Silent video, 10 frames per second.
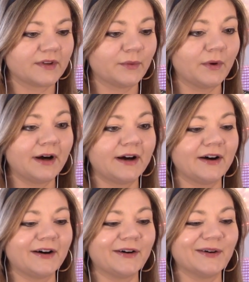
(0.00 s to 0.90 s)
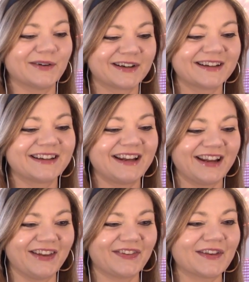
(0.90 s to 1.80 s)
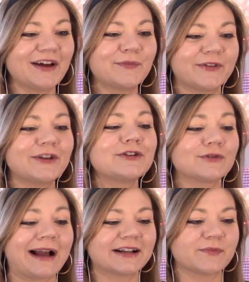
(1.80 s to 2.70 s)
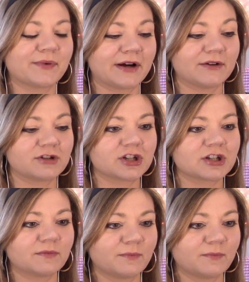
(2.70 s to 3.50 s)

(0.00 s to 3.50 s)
Wow. He said it's a direct approach.